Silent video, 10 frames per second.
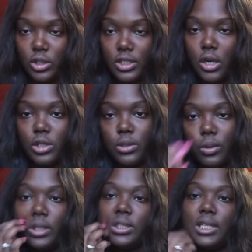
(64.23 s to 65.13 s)
because I also
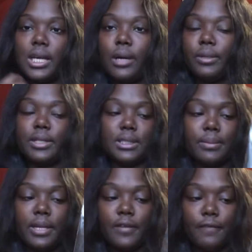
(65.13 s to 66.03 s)
want to see how it is
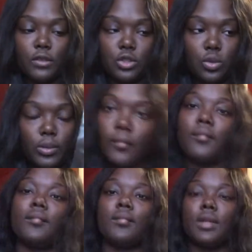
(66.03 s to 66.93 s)
to make a frontal wig.
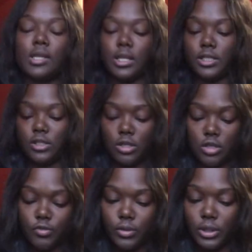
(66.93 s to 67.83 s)
Let's
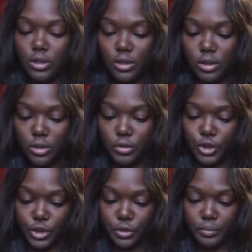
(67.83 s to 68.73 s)
start off with the
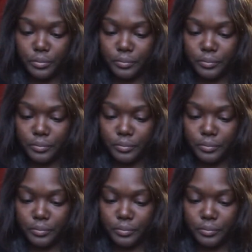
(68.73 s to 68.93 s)
closure.